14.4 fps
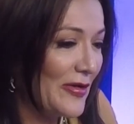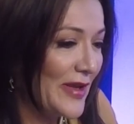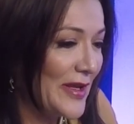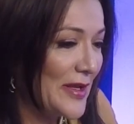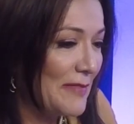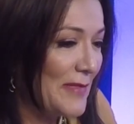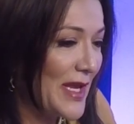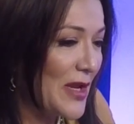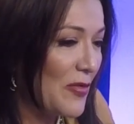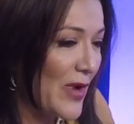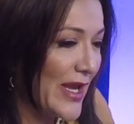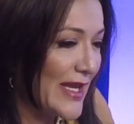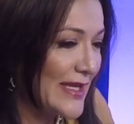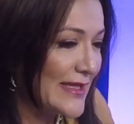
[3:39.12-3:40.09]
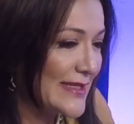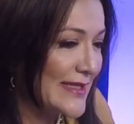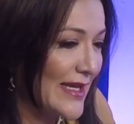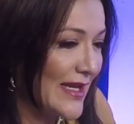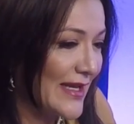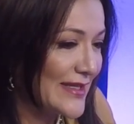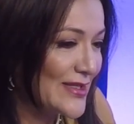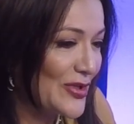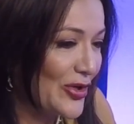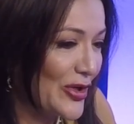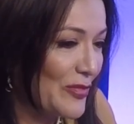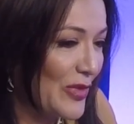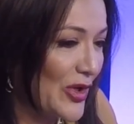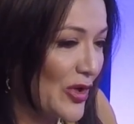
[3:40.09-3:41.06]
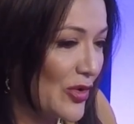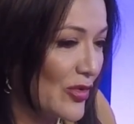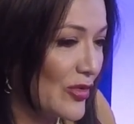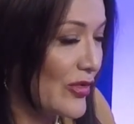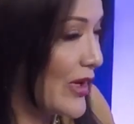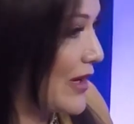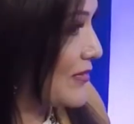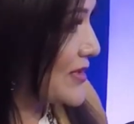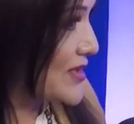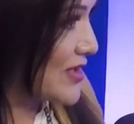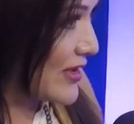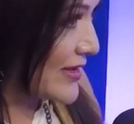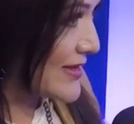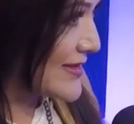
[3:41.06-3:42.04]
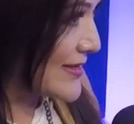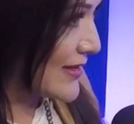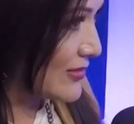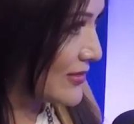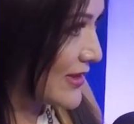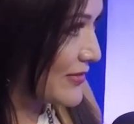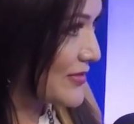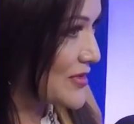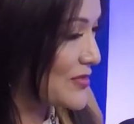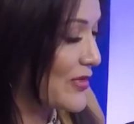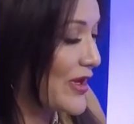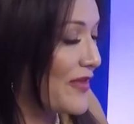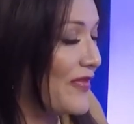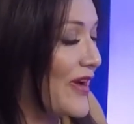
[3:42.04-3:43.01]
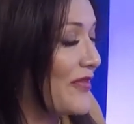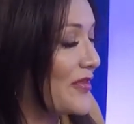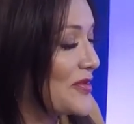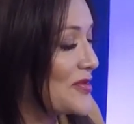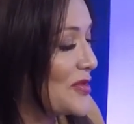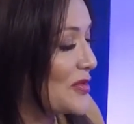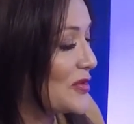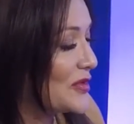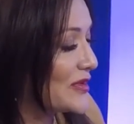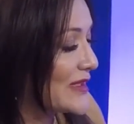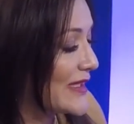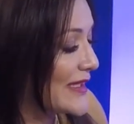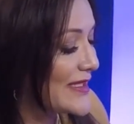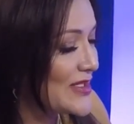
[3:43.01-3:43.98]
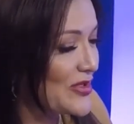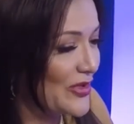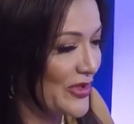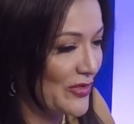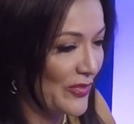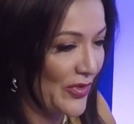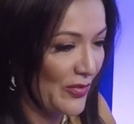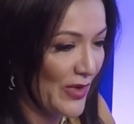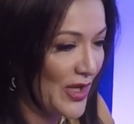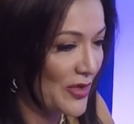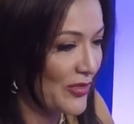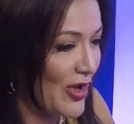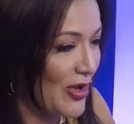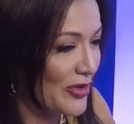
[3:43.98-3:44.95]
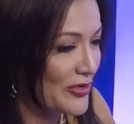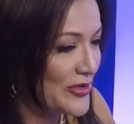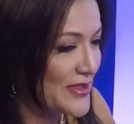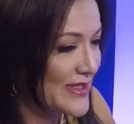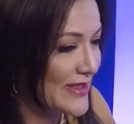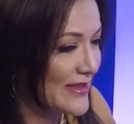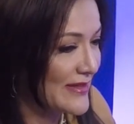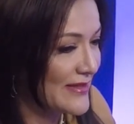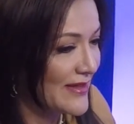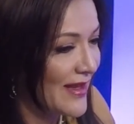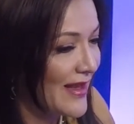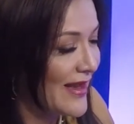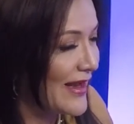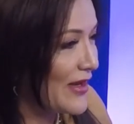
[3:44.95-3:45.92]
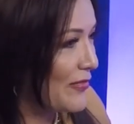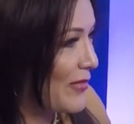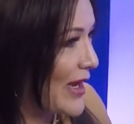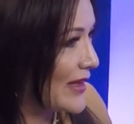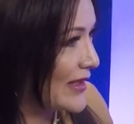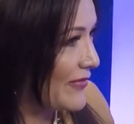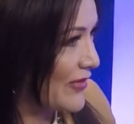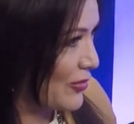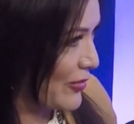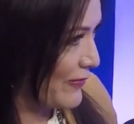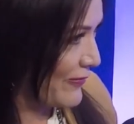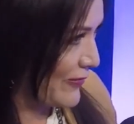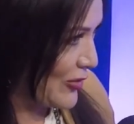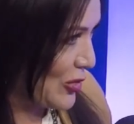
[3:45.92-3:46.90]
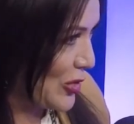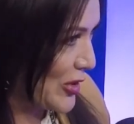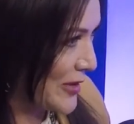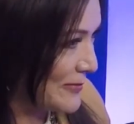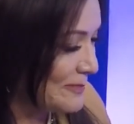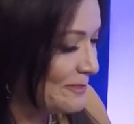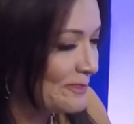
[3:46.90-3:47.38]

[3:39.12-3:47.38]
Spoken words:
In many ways, I started Pinnacle. I was young and single. I was 25 years old. I started with $300 and out of my living room floor.